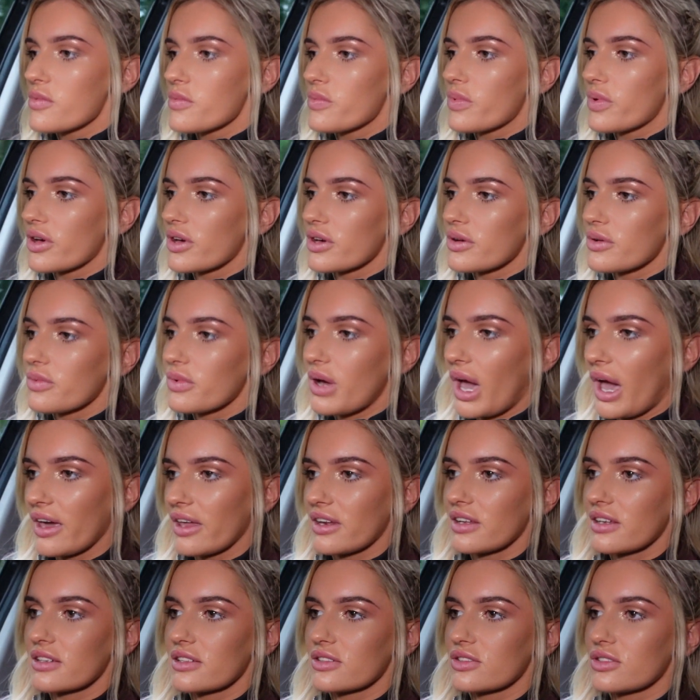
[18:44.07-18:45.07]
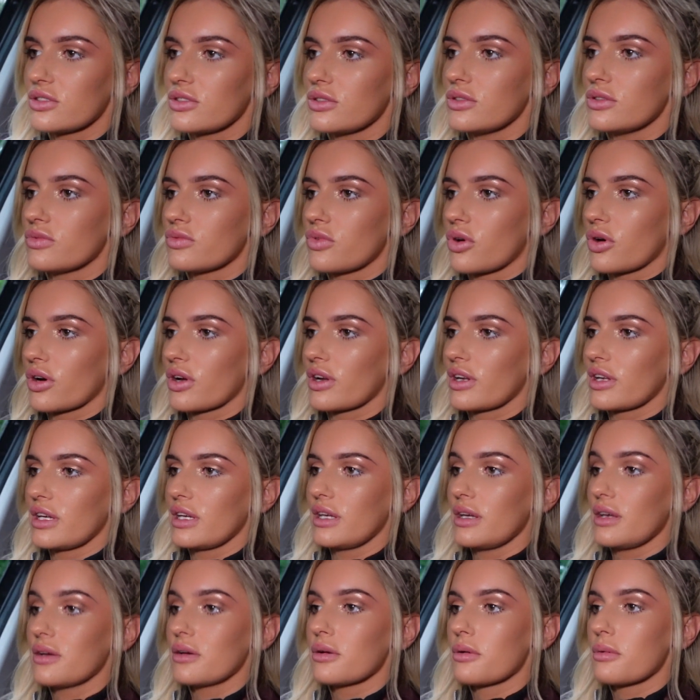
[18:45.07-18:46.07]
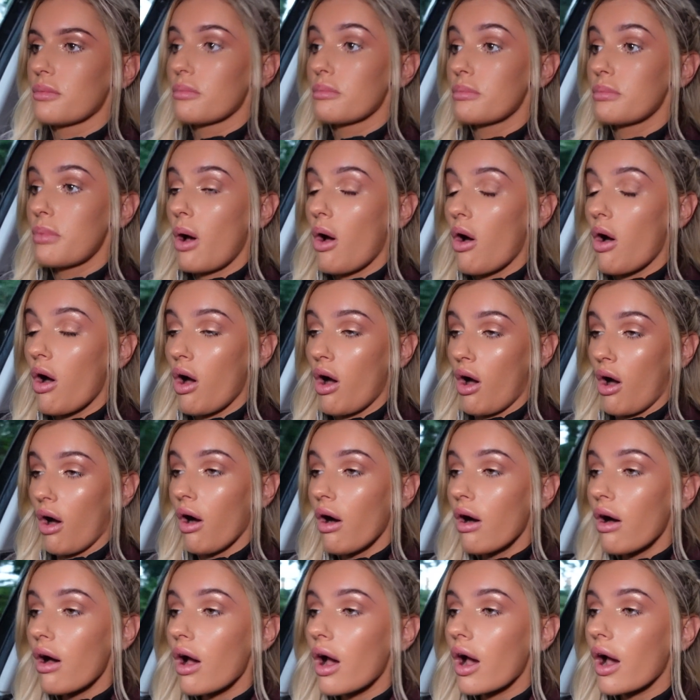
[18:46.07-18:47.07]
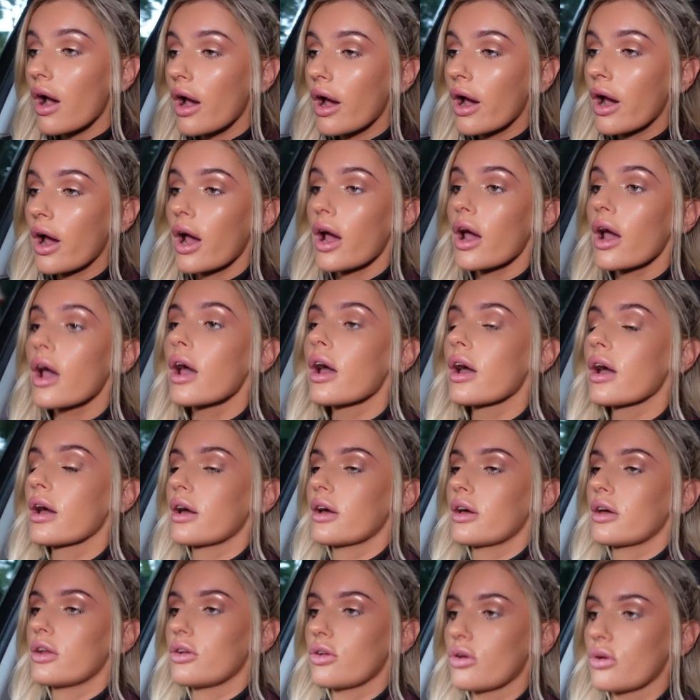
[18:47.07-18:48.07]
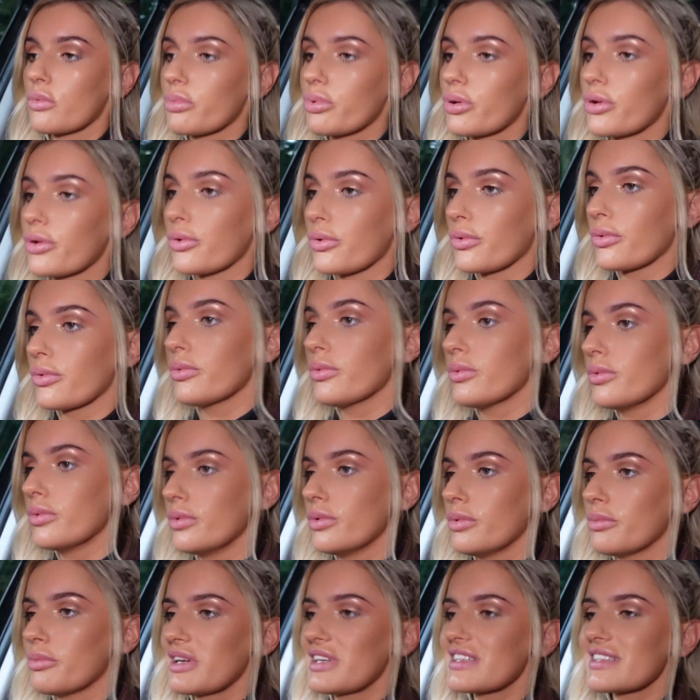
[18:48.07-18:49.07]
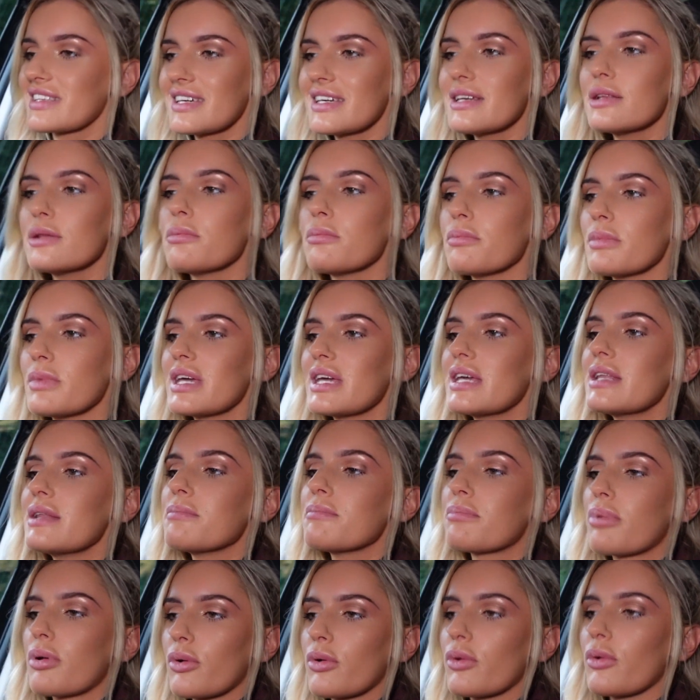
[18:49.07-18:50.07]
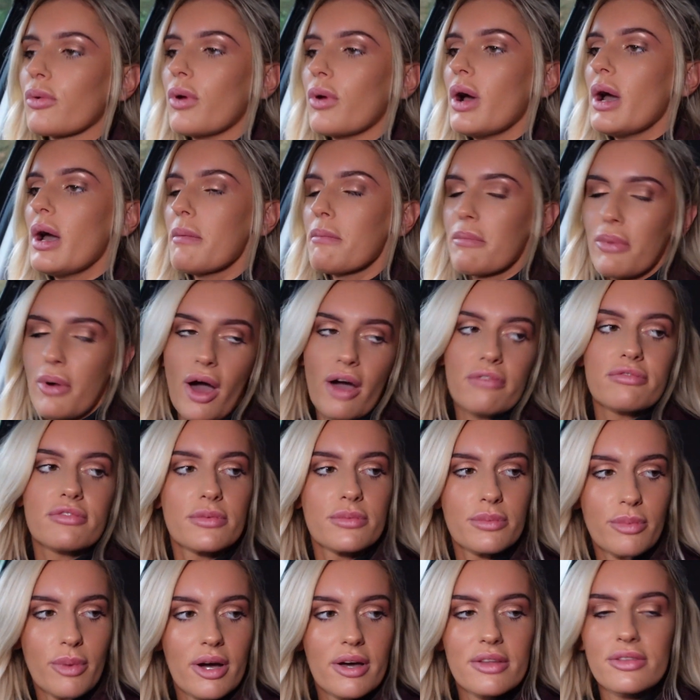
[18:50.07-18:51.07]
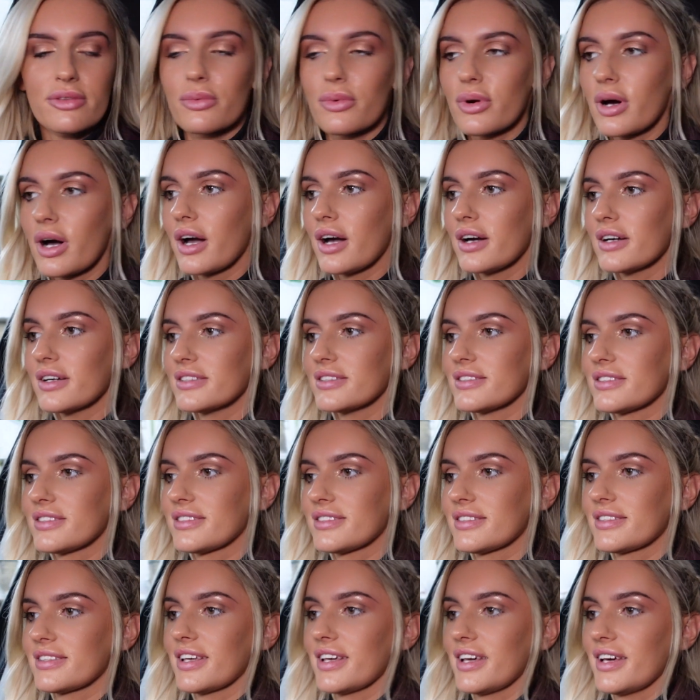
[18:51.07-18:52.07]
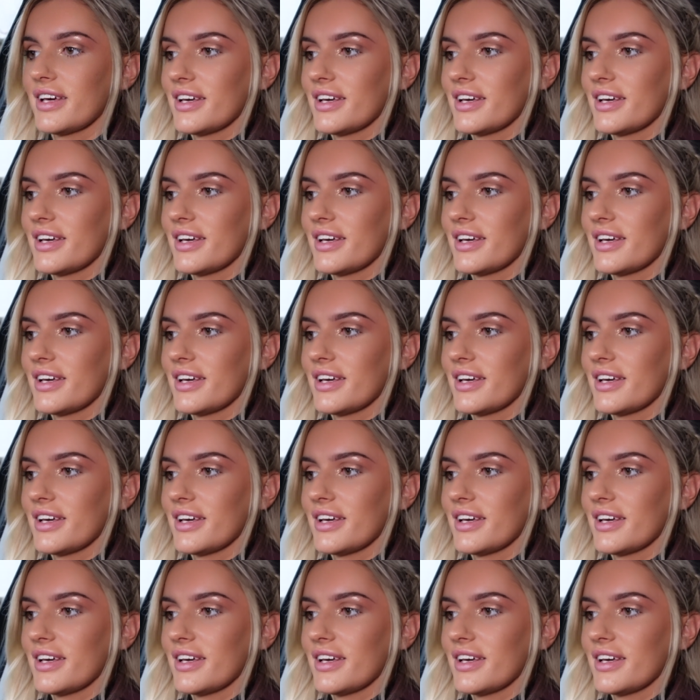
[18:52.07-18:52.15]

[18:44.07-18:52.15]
But we're heading to Rockley Park, not pool. But it's in pool. But I've combined the words.